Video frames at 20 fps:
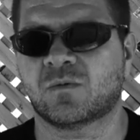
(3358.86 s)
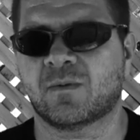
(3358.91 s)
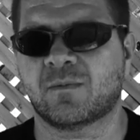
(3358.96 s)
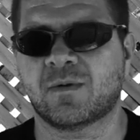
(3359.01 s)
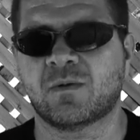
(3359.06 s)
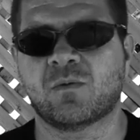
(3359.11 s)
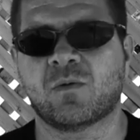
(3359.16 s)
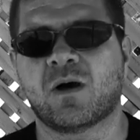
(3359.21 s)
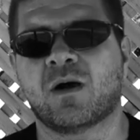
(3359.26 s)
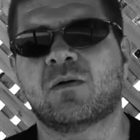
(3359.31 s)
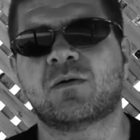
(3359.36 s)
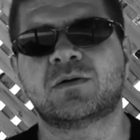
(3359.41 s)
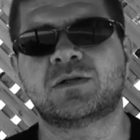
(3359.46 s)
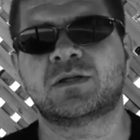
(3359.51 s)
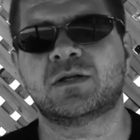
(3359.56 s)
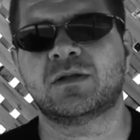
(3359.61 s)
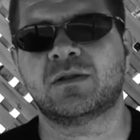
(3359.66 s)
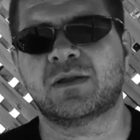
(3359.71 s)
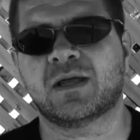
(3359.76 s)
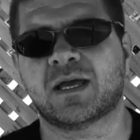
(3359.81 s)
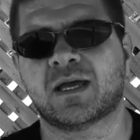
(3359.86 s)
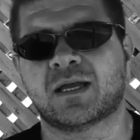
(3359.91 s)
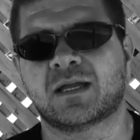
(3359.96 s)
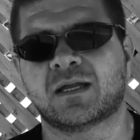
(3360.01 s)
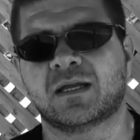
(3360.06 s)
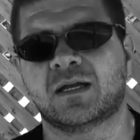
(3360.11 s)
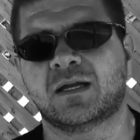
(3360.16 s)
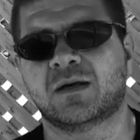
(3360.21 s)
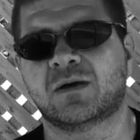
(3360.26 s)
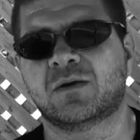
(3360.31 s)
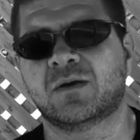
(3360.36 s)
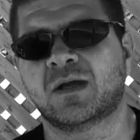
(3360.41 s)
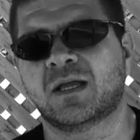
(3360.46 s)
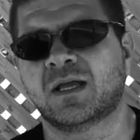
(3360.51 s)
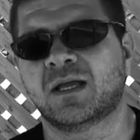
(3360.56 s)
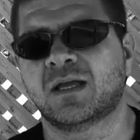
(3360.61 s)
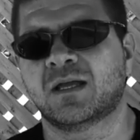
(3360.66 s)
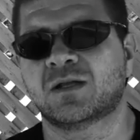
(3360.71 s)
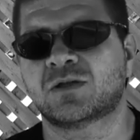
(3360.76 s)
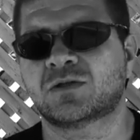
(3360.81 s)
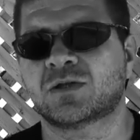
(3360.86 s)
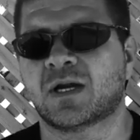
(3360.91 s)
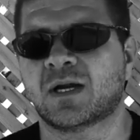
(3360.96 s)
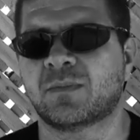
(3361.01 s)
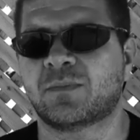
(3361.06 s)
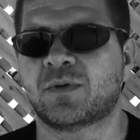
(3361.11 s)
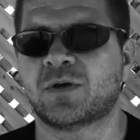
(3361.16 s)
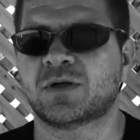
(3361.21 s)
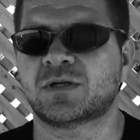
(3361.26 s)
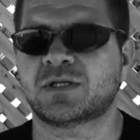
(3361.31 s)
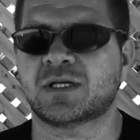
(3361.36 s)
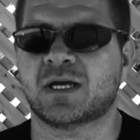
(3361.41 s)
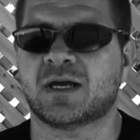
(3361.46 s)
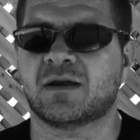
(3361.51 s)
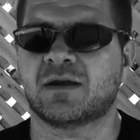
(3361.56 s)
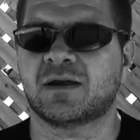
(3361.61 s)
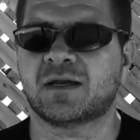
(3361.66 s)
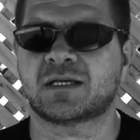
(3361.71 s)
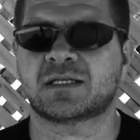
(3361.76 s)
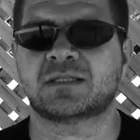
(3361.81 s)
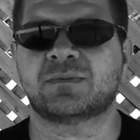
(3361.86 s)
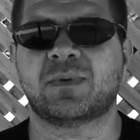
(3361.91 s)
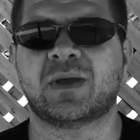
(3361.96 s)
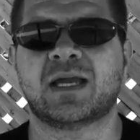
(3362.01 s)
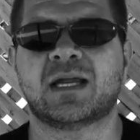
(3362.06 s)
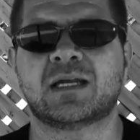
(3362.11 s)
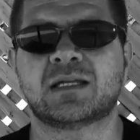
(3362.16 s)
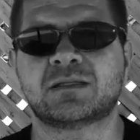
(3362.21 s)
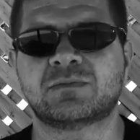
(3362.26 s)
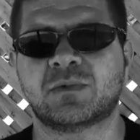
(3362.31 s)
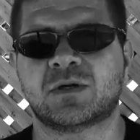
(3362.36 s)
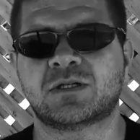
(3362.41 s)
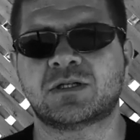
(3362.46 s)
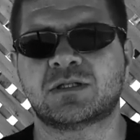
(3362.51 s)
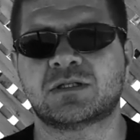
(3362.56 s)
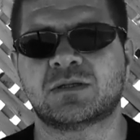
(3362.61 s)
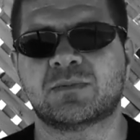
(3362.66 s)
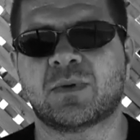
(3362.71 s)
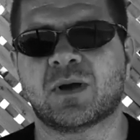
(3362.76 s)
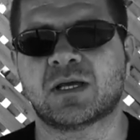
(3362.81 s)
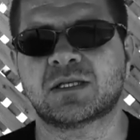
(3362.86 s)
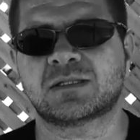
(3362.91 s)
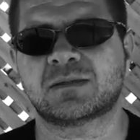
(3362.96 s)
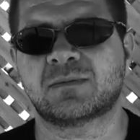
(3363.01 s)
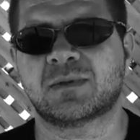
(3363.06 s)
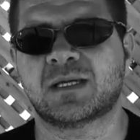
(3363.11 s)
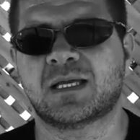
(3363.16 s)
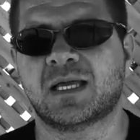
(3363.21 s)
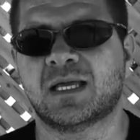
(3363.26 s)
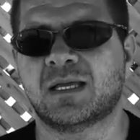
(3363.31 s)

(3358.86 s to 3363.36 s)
I mean, why would you do that? You know, try to push out and expand as much as you possibly